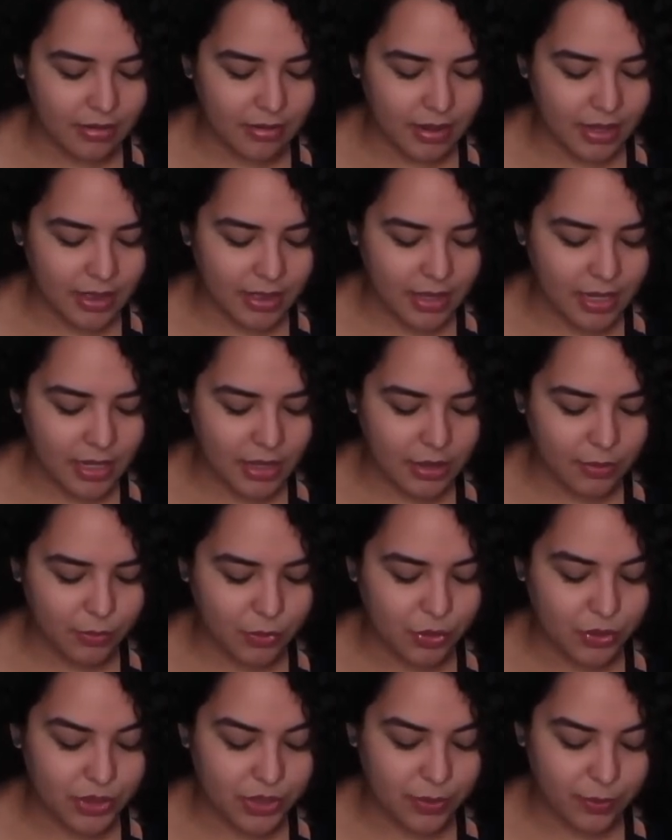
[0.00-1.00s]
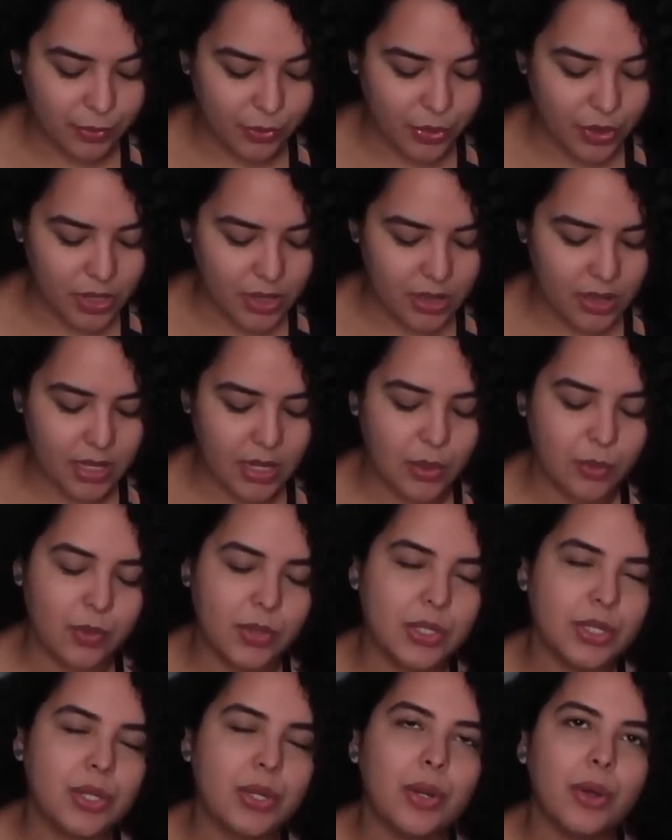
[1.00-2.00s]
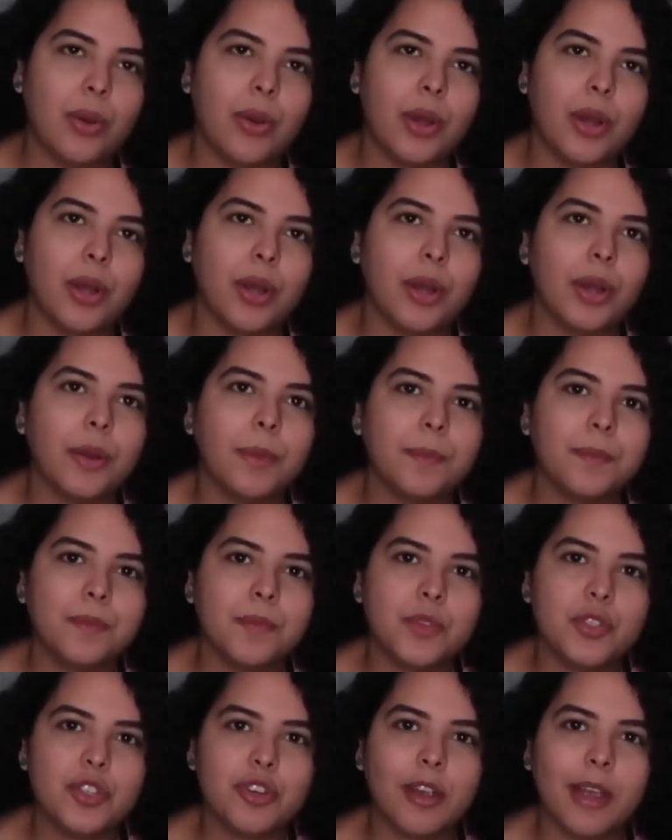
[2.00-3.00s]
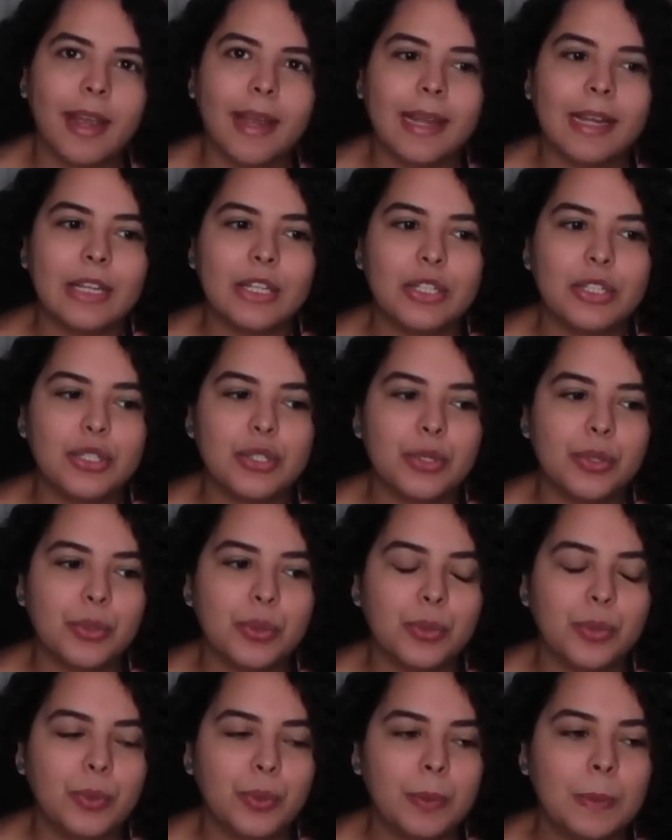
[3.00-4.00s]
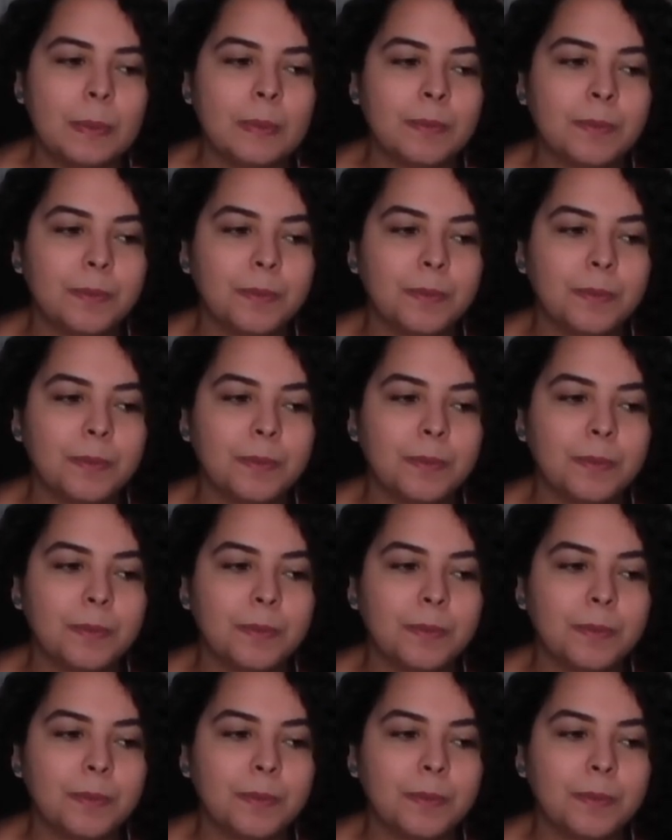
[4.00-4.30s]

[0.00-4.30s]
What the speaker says: I think the most important thing was, you know, her trying to